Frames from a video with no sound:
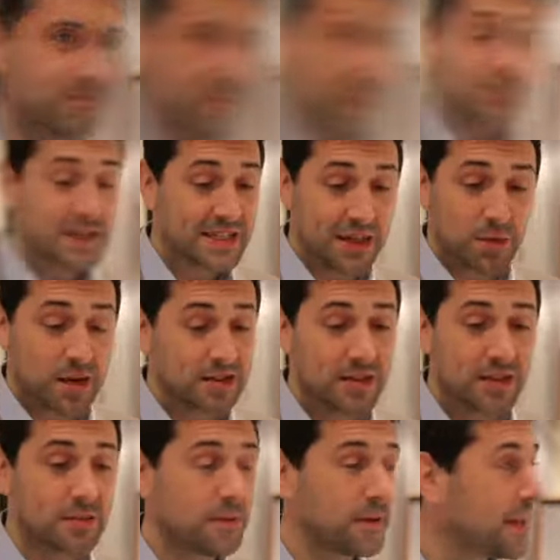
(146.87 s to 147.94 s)
Basically what I did
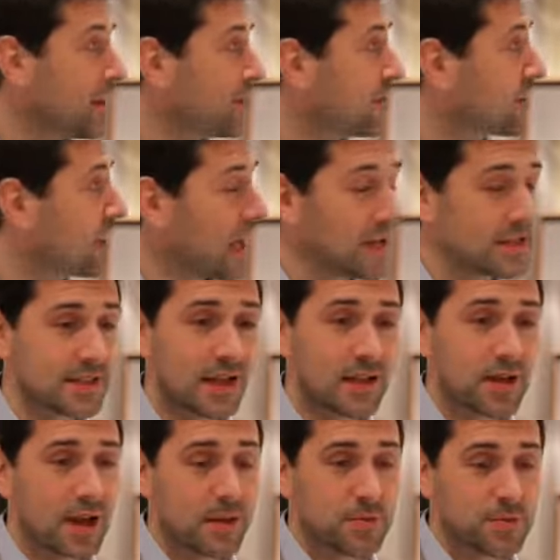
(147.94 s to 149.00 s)
at the beginning of the class,
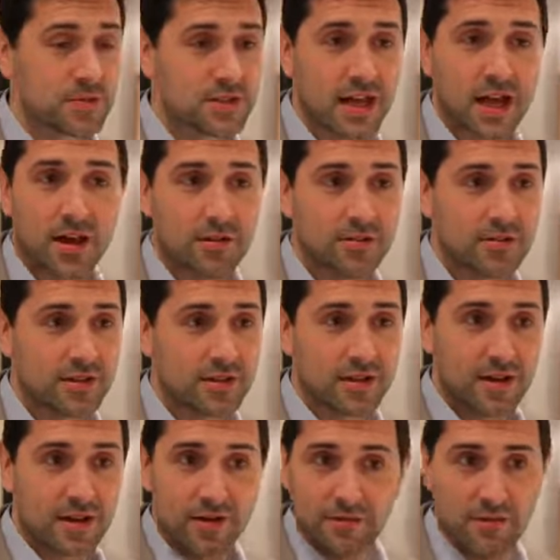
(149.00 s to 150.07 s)
I put down
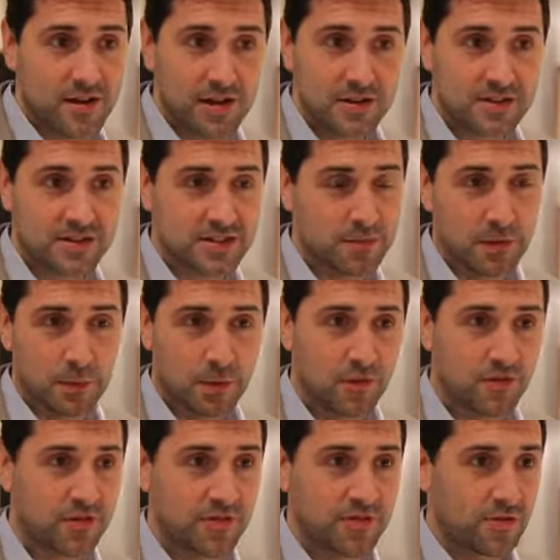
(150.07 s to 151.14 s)
a very simple
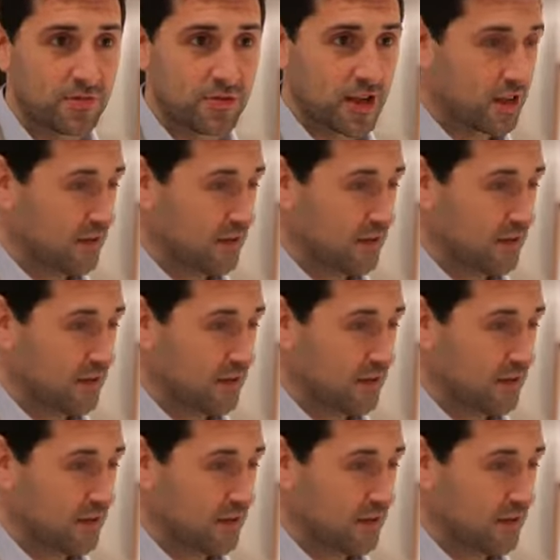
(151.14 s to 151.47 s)
profit formula.